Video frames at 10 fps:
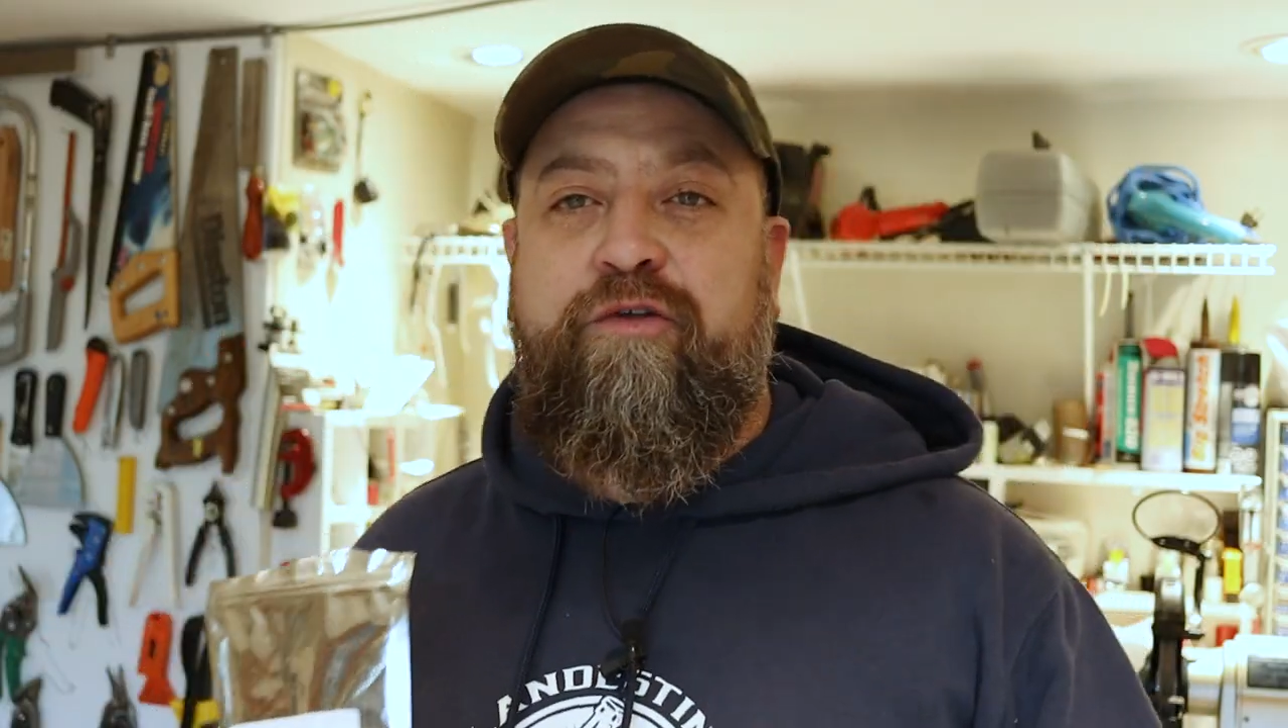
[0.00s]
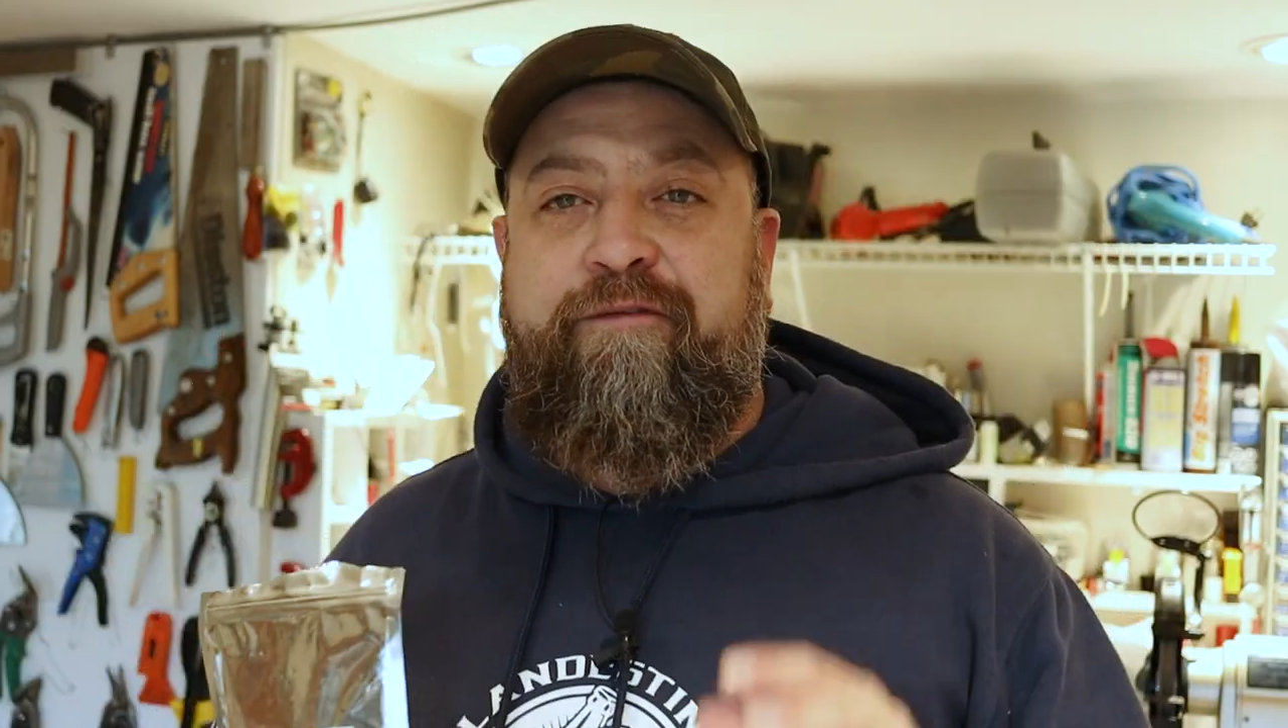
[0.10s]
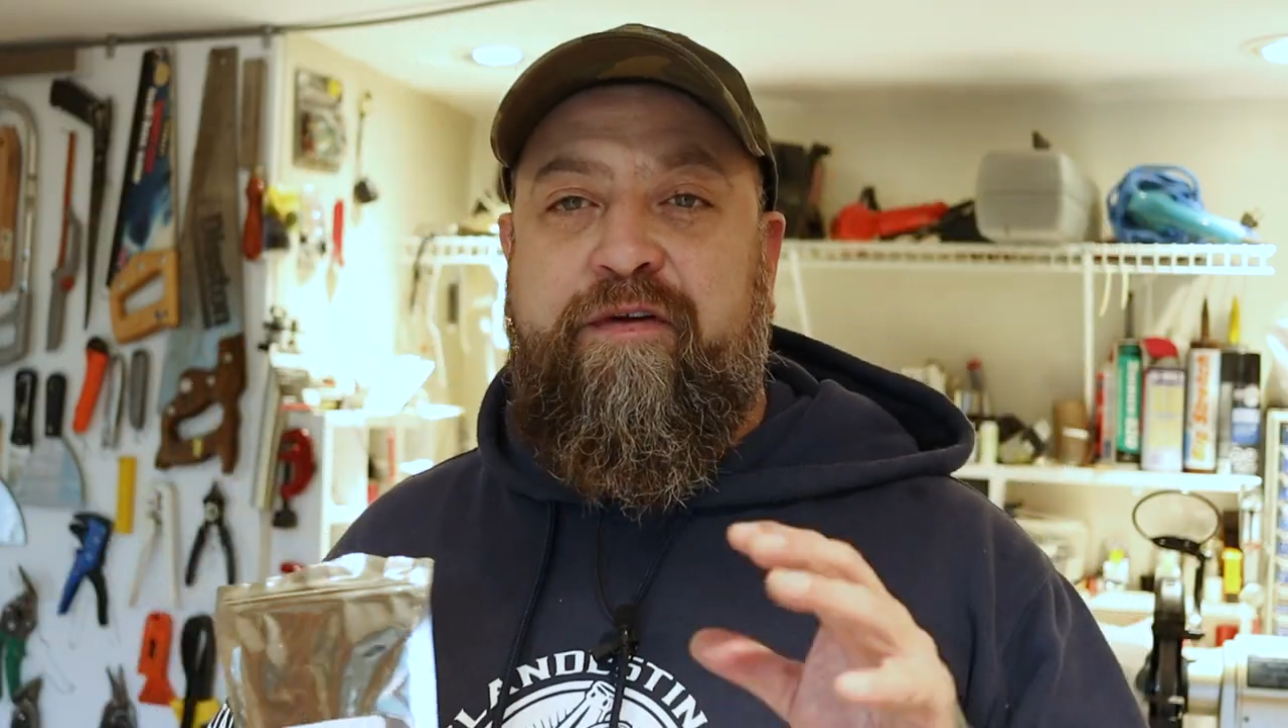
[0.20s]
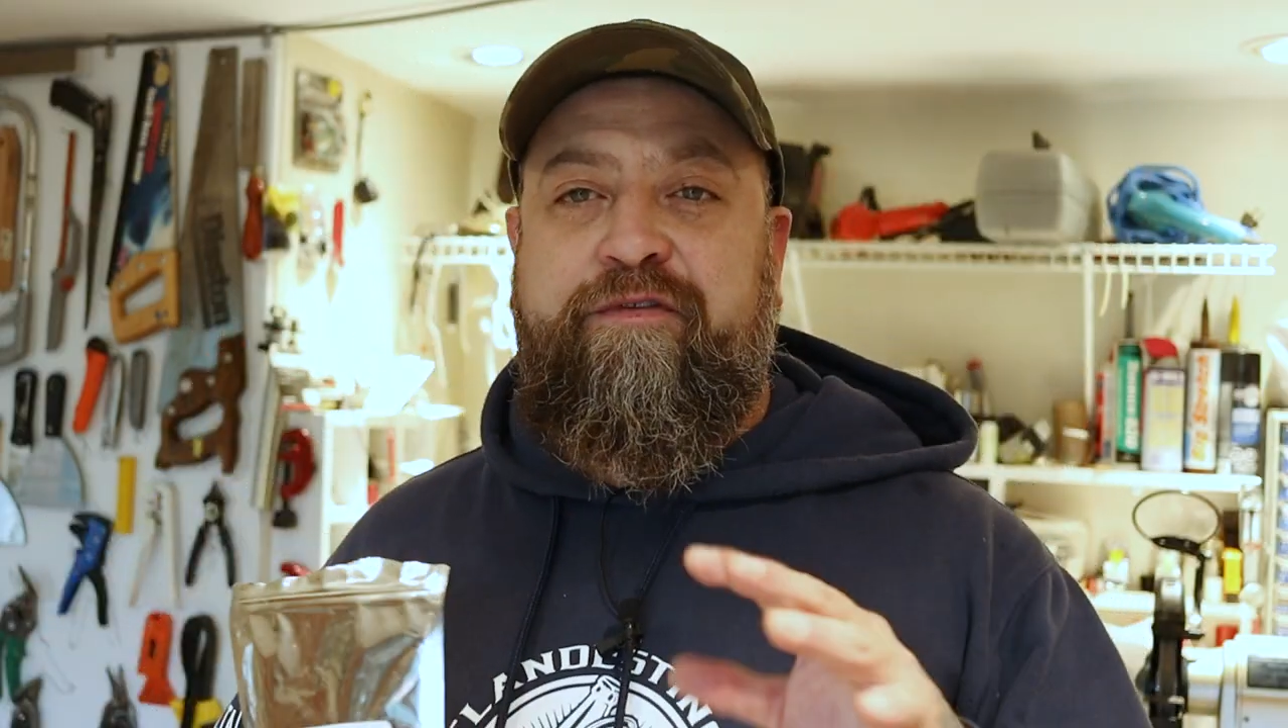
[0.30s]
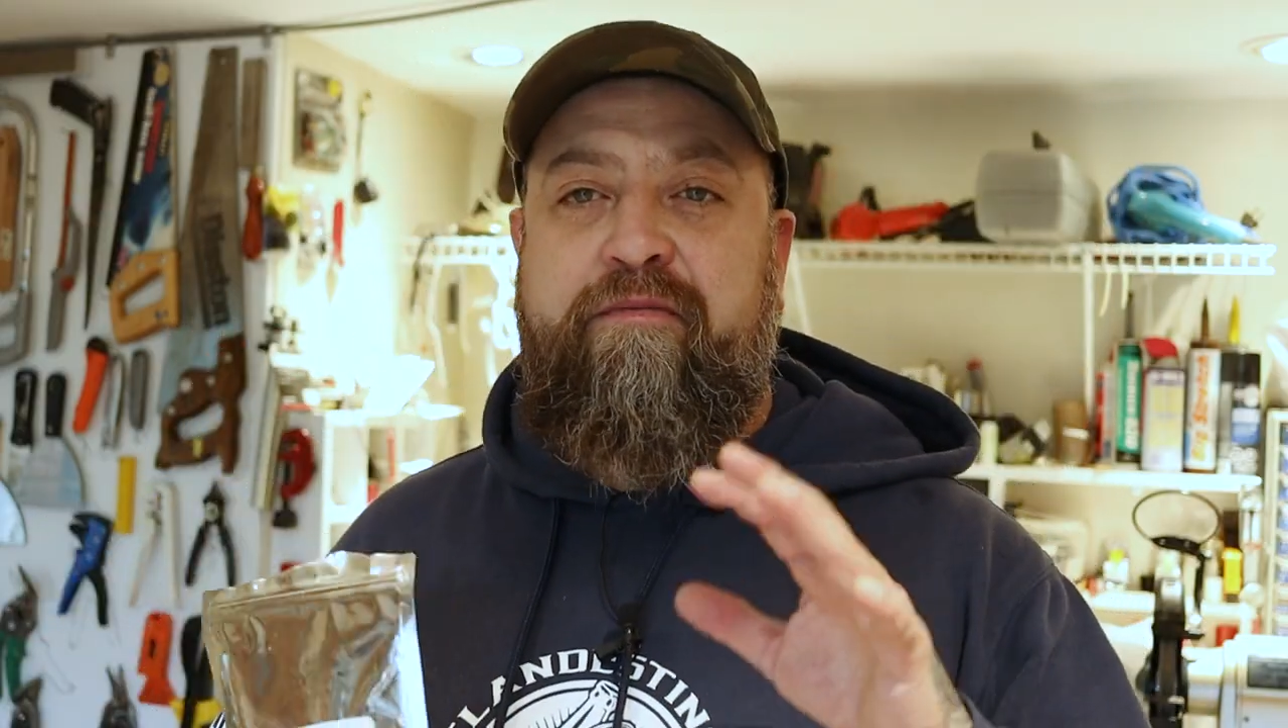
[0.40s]
to the
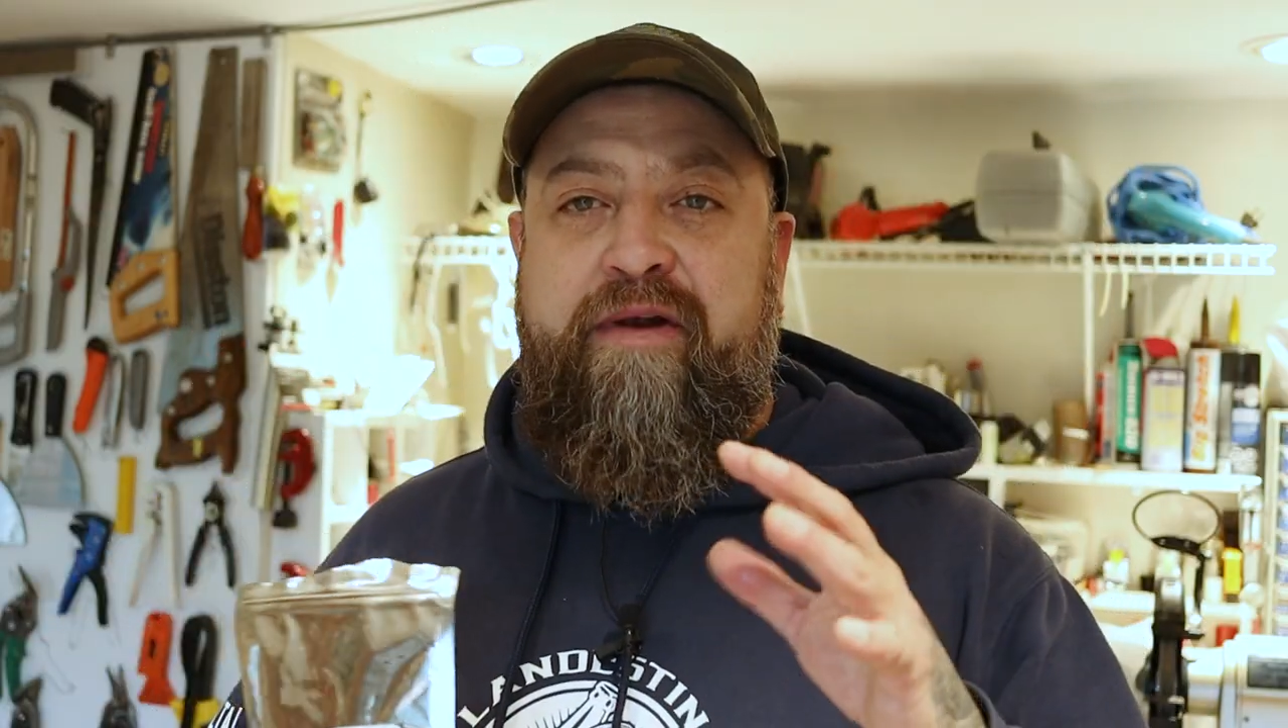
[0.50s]
15